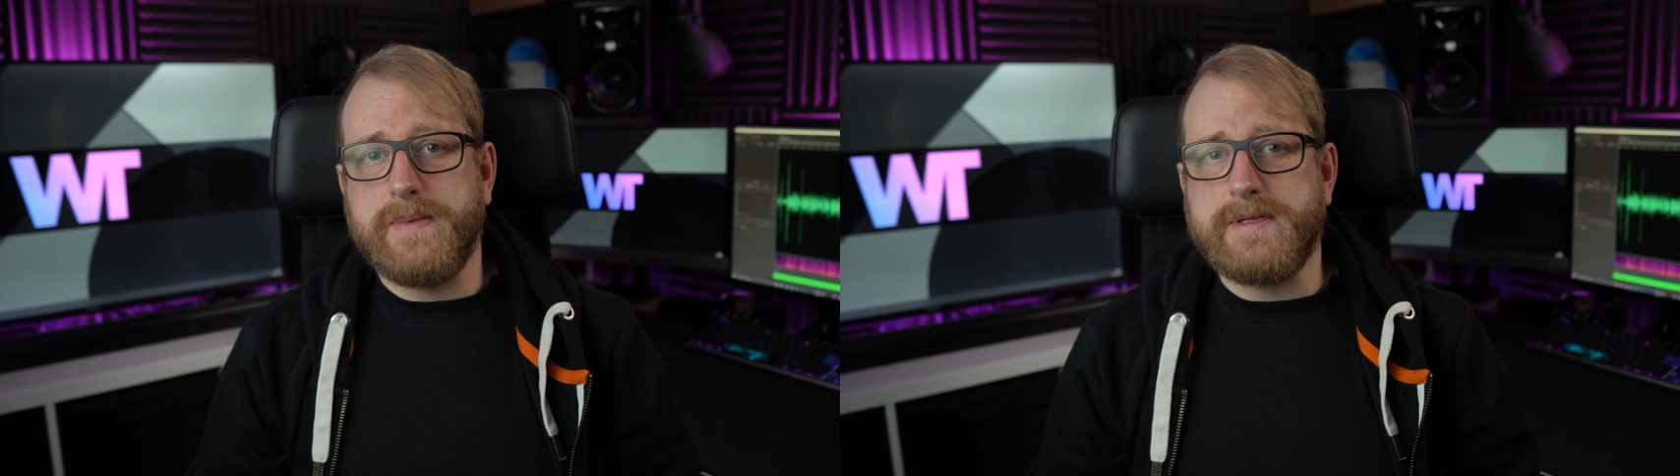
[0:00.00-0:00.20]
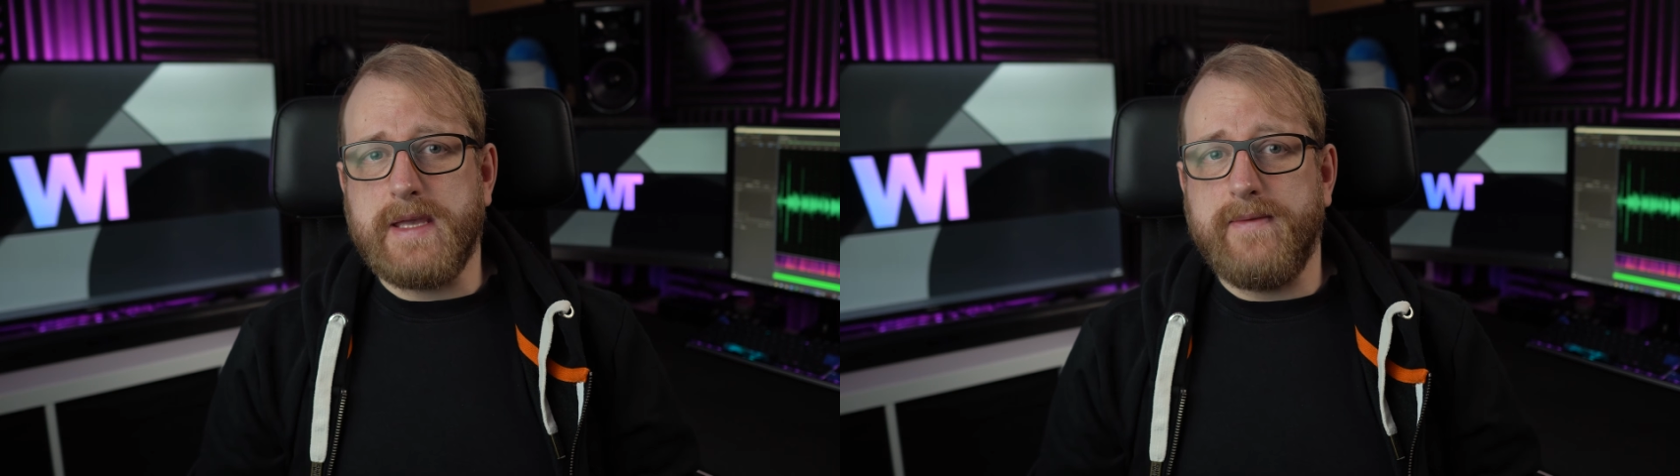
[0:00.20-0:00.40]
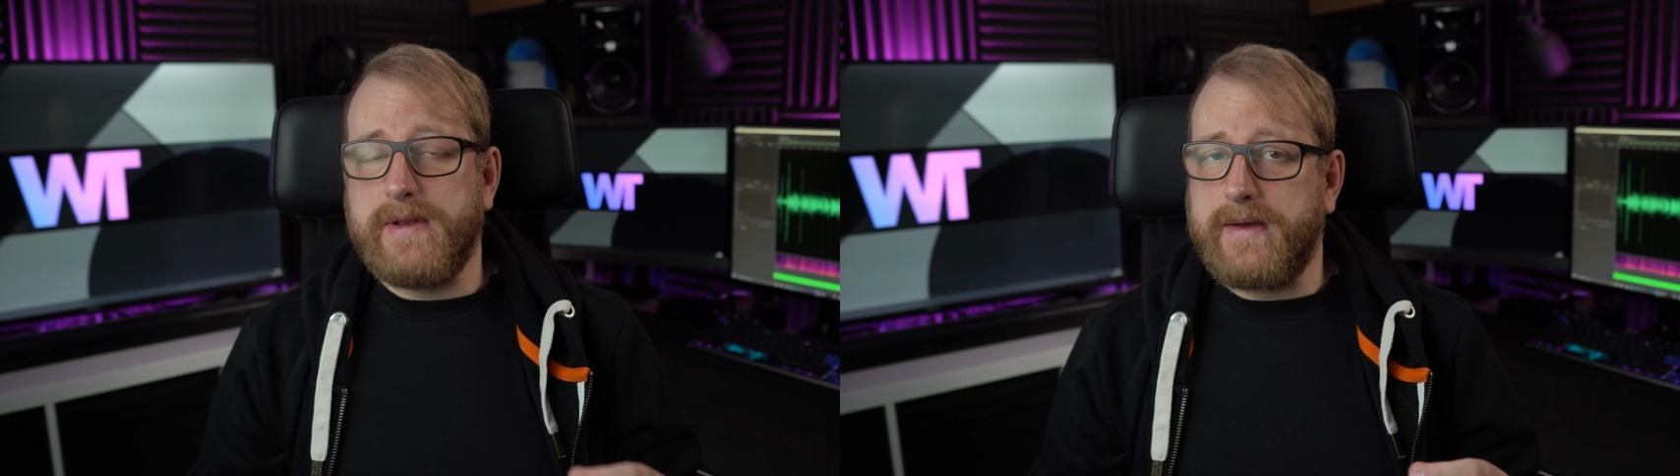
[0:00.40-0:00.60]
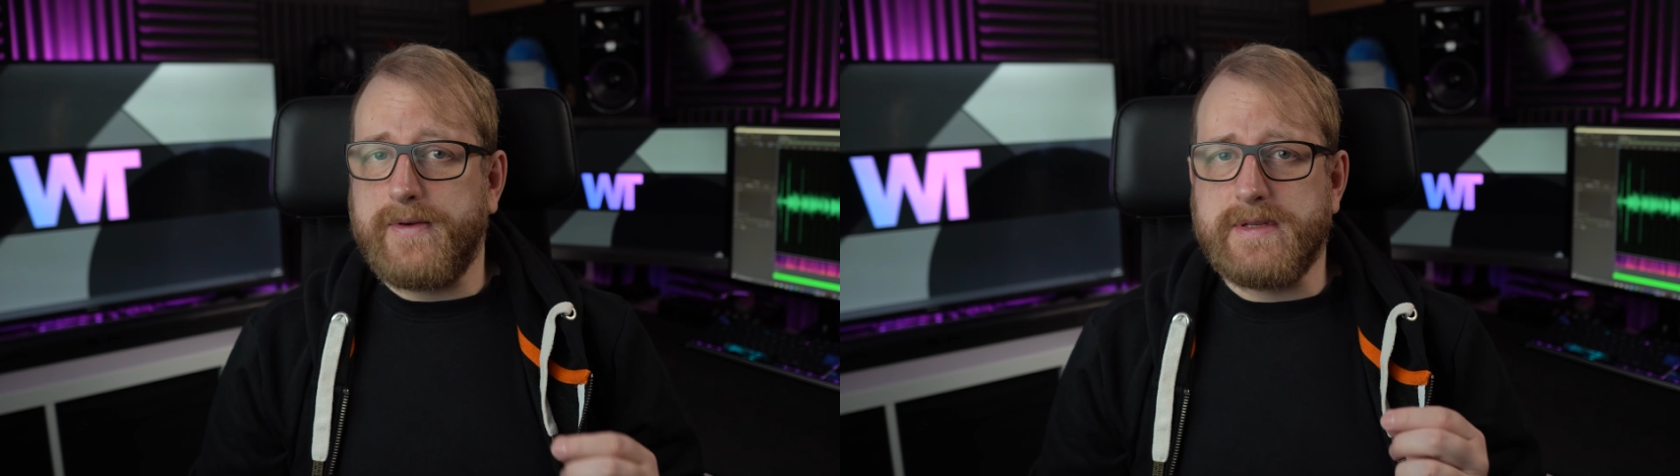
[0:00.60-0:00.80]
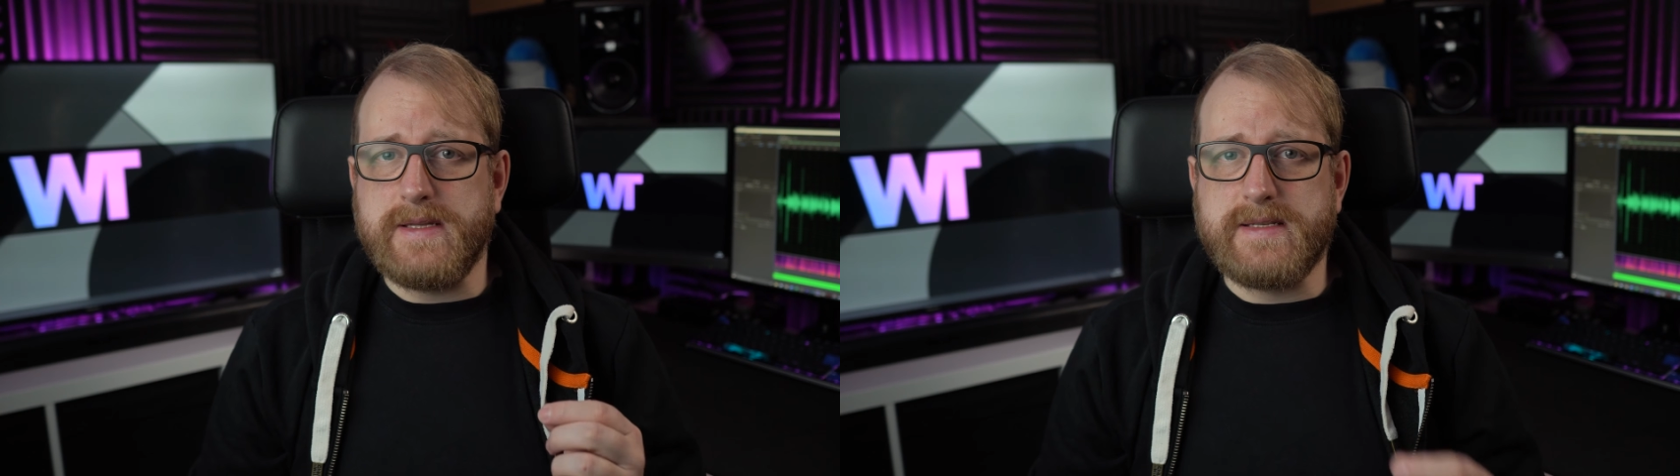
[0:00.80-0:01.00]
perceive a
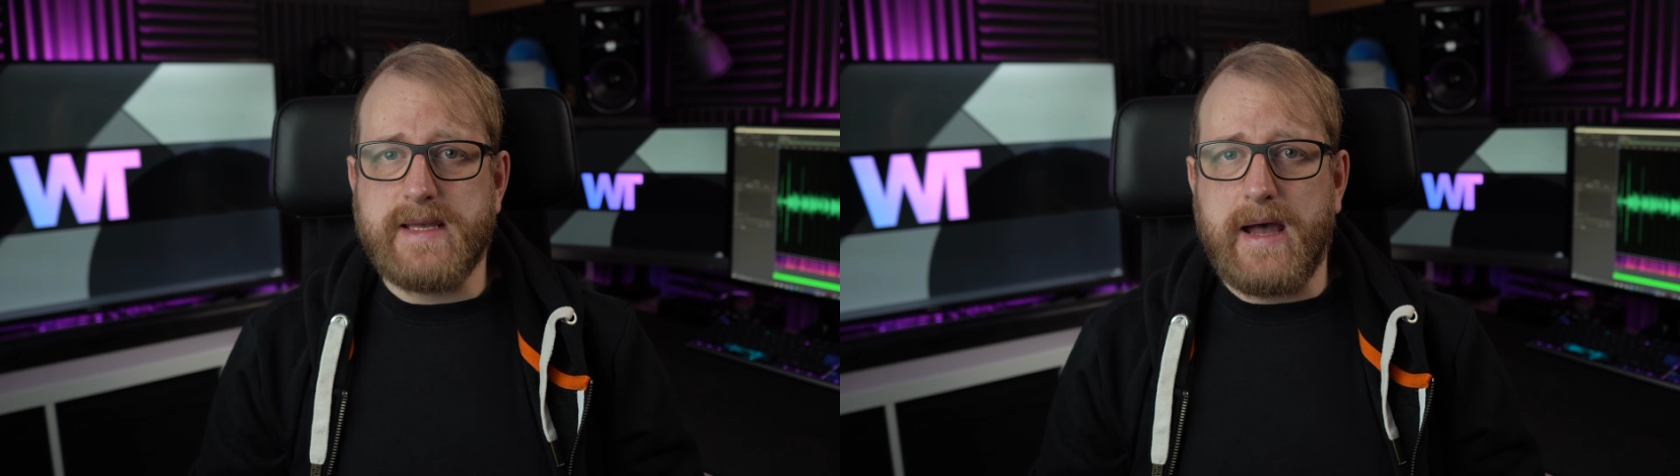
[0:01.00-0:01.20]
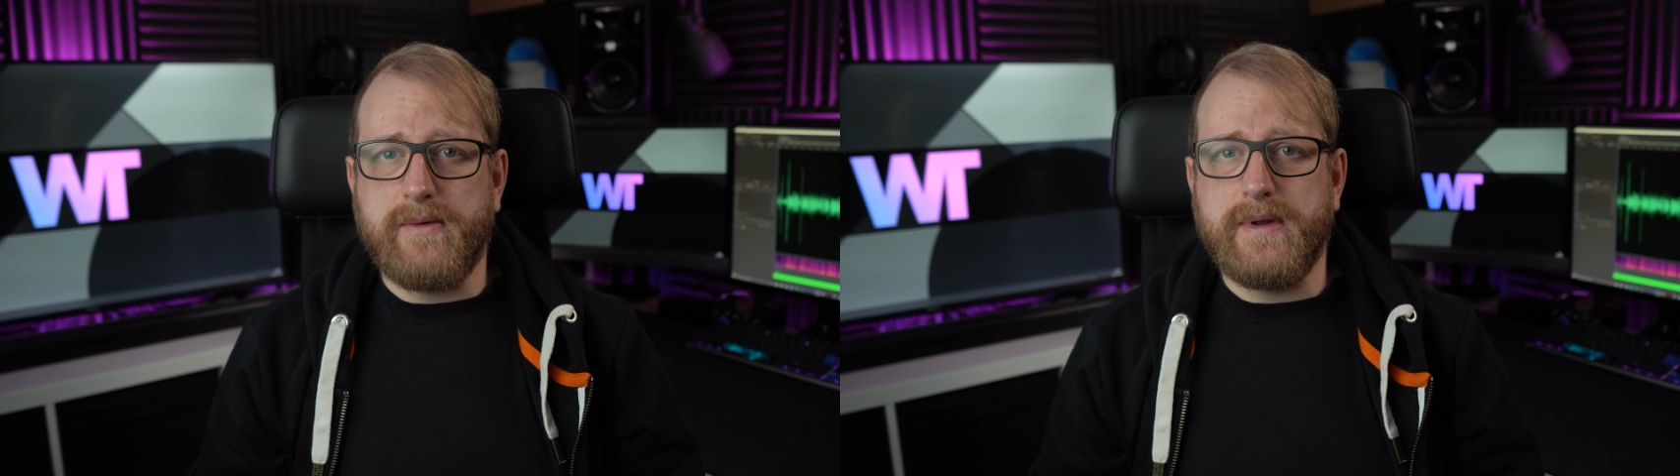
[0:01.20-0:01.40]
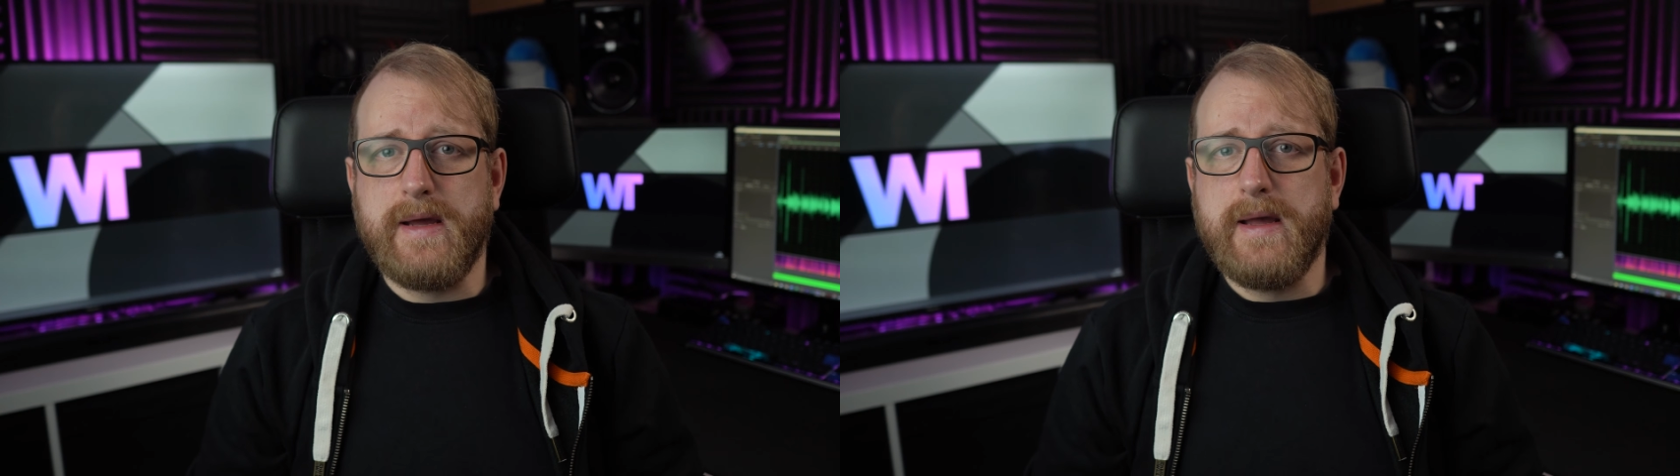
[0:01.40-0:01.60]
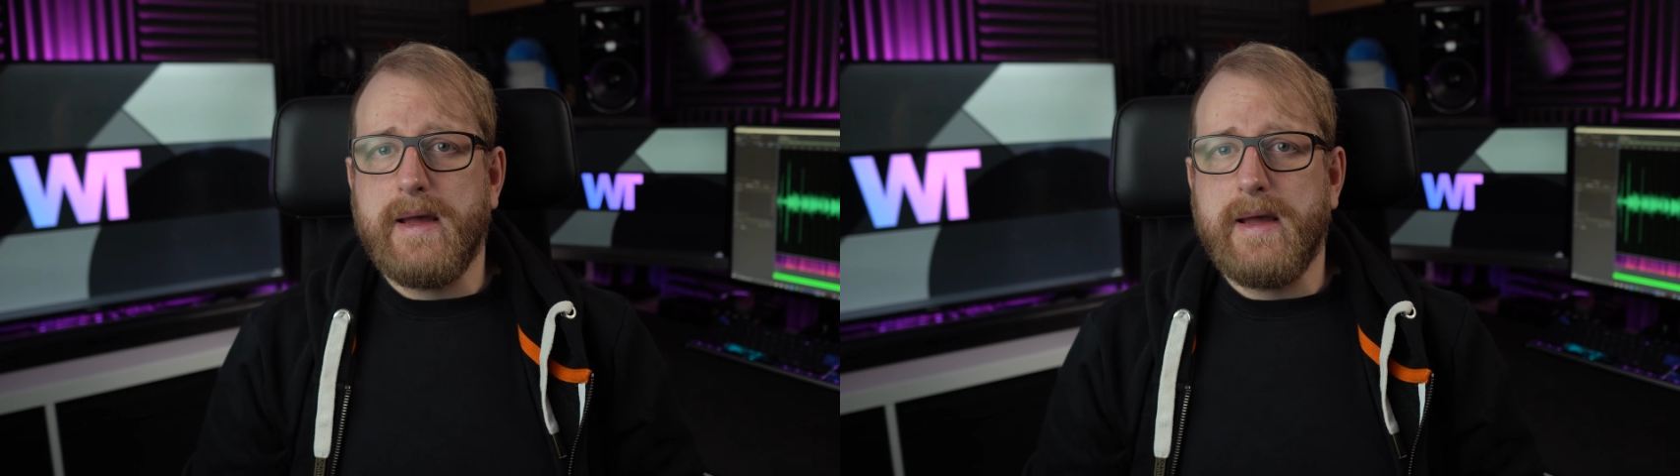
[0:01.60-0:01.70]
difference in sound,